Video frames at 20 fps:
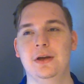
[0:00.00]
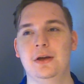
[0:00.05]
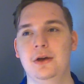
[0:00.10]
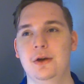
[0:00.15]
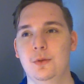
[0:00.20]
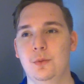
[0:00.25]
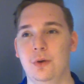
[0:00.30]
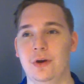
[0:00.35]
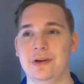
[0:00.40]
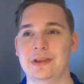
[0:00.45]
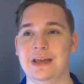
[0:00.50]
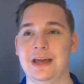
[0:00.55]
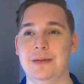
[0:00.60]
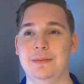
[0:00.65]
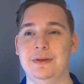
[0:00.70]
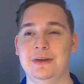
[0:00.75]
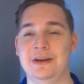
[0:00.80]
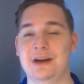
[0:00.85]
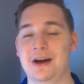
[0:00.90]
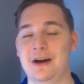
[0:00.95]
where they
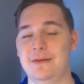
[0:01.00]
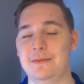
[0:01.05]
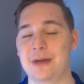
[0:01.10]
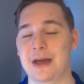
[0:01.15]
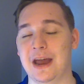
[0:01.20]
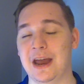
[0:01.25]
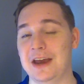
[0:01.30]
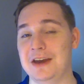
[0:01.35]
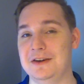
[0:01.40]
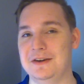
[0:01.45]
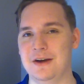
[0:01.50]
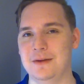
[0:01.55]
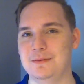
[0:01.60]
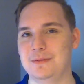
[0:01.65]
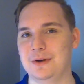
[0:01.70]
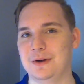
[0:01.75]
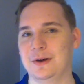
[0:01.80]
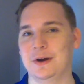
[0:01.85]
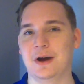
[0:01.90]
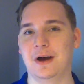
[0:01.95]
become a
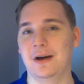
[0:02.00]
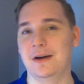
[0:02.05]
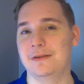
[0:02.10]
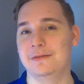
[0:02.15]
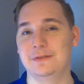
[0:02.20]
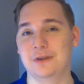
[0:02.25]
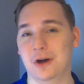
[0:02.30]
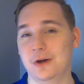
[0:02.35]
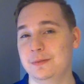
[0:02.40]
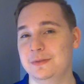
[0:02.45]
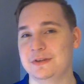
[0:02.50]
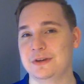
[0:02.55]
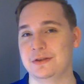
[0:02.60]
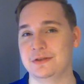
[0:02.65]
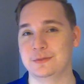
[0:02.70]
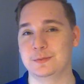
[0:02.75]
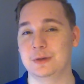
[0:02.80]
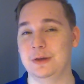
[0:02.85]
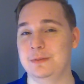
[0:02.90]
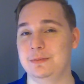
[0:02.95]
number of
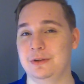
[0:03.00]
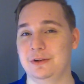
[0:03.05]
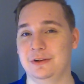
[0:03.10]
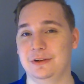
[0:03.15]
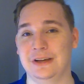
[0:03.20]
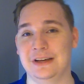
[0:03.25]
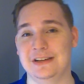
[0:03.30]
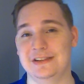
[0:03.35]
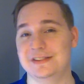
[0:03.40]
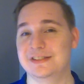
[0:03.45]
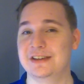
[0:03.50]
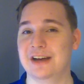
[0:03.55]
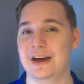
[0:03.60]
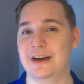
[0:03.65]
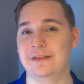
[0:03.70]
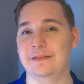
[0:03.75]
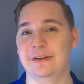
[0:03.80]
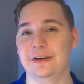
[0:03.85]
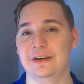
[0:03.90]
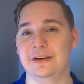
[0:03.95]
comatose people
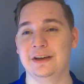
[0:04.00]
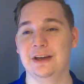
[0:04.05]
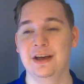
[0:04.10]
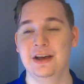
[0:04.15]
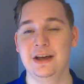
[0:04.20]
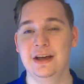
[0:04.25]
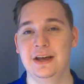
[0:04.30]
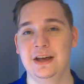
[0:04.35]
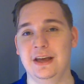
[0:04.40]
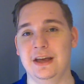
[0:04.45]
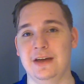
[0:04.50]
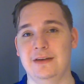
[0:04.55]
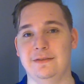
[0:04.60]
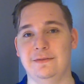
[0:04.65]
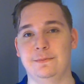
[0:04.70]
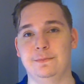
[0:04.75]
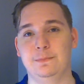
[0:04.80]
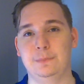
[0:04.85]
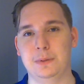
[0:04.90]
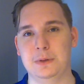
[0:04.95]
inside of it.
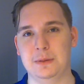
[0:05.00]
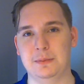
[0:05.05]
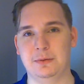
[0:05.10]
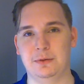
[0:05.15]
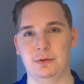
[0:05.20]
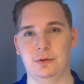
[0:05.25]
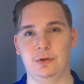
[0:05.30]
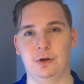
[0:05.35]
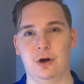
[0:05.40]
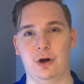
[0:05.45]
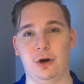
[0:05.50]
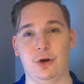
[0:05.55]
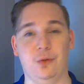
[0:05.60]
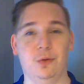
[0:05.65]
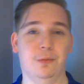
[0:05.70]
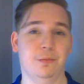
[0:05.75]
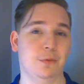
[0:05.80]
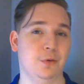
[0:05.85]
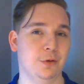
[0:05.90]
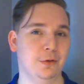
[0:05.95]
If people are
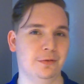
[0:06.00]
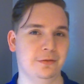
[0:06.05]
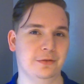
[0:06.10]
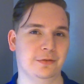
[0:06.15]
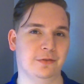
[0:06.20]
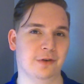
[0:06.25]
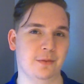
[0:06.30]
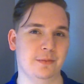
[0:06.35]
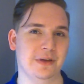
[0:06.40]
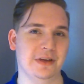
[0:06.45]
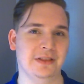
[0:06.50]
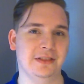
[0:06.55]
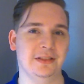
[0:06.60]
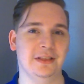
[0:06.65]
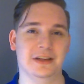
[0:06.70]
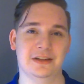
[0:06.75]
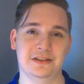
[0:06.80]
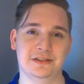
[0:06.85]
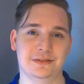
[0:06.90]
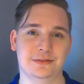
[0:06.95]
removed from it,
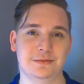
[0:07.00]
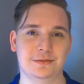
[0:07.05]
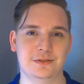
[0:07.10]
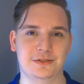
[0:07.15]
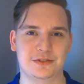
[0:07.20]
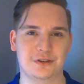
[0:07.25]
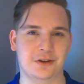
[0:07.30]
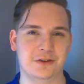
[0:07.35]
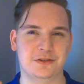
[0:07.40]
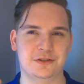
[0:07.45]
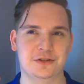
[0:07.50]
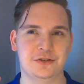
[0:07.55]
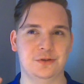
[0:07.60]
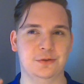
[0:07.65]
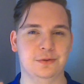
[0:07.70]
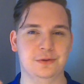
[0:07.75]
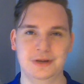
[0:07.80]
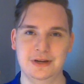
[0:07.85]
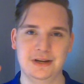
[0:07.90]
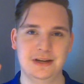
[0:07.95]
they start
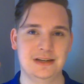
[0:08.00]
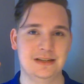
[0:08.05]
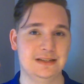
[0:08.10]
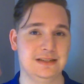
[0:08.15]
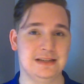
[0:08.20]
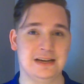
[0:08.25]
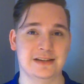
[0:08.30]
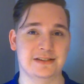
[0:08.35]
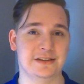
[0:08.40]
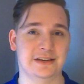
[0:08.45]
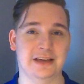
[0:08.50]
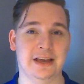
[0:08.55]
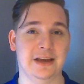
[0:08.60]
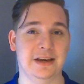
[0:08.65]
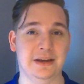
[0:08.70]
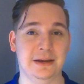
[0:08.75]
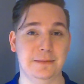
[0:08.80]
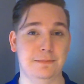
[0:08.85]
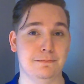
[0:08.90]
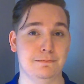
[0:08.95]
to
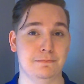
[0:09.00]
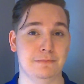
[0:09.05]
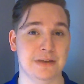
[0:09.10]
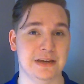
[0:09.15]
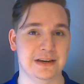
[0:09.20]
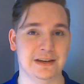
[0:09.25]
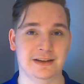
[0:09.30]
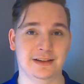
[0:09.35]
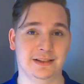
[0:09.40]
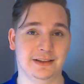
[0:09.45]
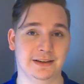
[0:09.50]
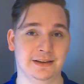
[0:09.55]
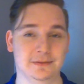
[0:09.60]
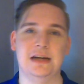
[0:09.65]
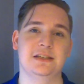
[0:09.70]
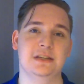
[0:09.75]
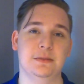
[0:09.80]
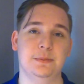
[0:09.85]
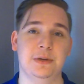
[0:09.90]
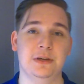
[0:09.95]
desiccate immediately.
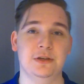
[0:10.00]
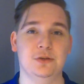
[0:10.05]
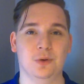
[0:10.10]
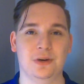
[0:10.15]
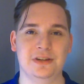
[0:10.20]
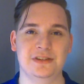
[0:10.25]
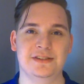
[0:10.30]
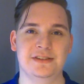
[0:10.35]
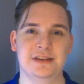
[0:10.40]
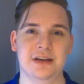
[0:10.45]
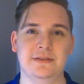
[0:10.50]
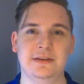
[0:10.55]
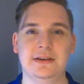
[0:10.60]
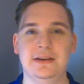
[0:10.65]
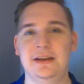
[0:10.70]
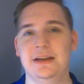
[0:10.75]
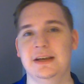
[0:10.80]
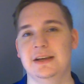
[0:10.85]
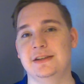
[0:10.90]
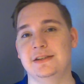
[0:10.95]

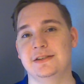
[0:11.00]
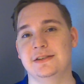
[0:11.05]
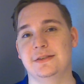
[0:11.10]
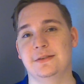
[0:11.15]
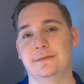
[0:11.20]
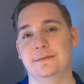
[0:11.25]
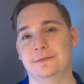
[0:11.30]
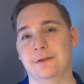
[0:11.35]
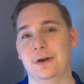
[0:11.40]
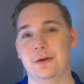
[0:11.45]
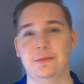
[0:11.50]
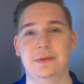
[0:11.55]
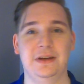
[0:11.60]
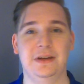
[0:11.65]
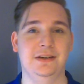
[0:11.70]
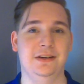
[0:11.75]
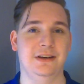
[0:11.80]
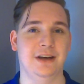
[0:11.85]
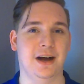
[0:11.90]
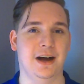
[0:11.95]
SCP-27 is the
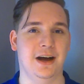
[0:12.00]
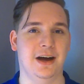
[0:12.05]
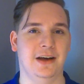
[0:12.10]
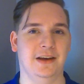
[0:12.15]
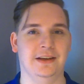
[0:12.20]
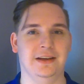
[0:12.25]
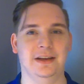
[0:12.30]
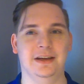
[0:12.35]
Vermin God.